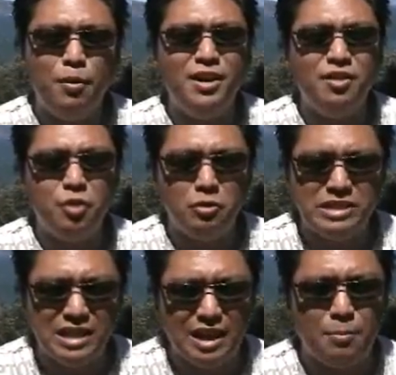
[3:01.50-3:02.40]
putting
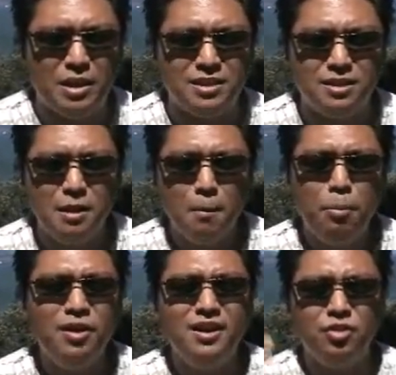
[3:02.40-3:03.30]
those limits,
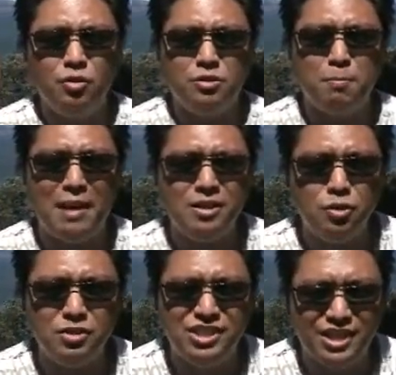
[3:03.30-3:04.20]
putting those
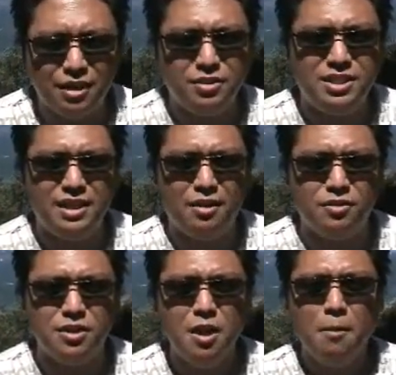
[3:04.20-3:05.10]
mental jail
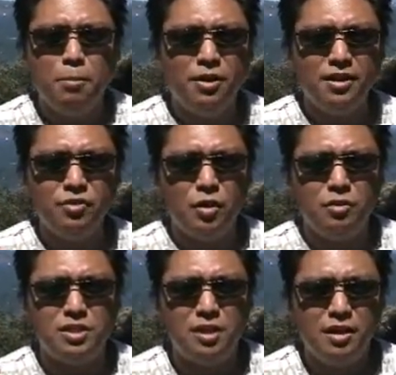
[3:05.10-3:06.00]
cells, putting
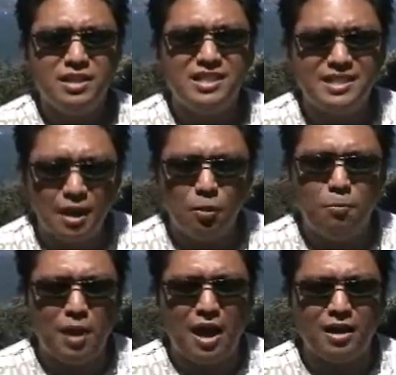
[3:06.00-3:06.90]
those cell
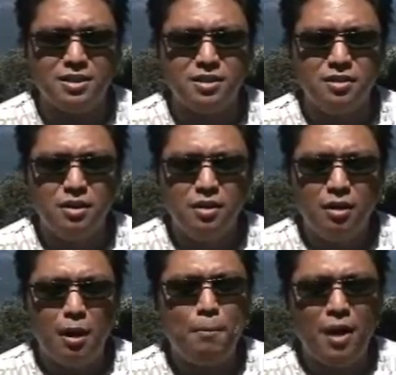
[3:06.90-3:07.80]
blocks
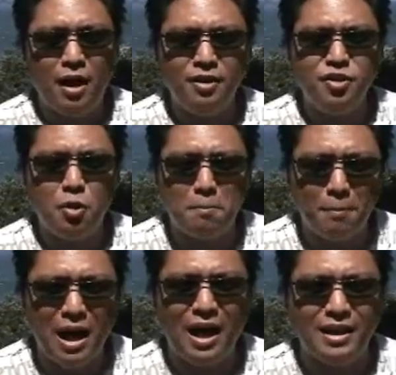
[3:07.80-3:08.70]
upon your
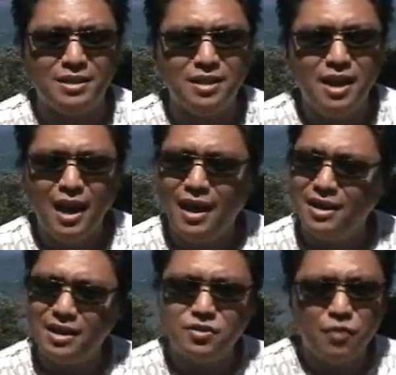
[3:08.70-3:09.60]
mind.
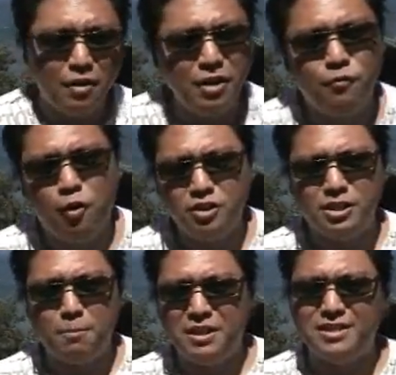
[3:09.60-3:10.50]
And it's very
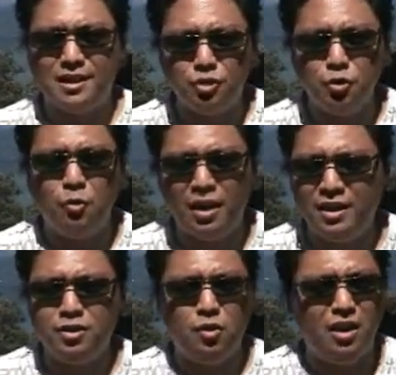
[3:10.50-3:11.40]
unfortunate because I do
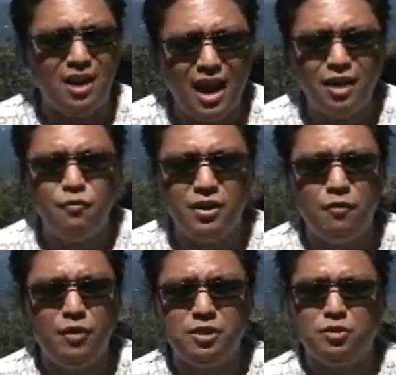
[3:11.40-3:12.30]
run into a lot of
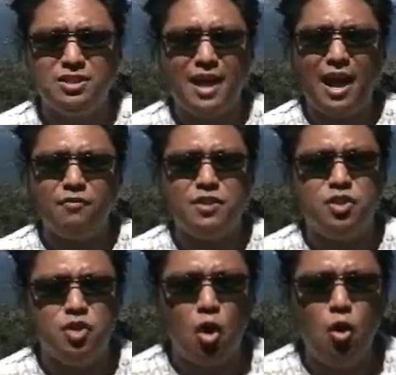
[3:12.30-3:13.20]
individuals. They have
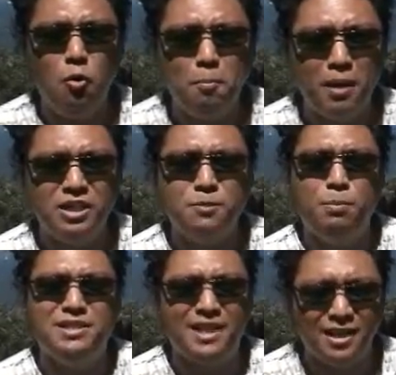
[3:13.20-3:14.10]
so much
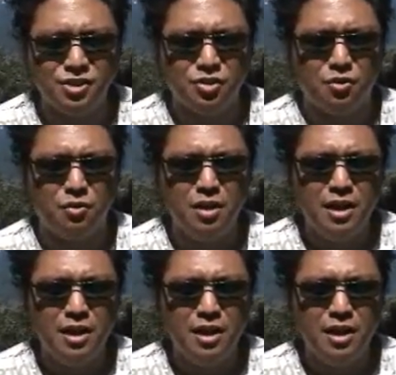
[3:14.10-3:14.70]
potential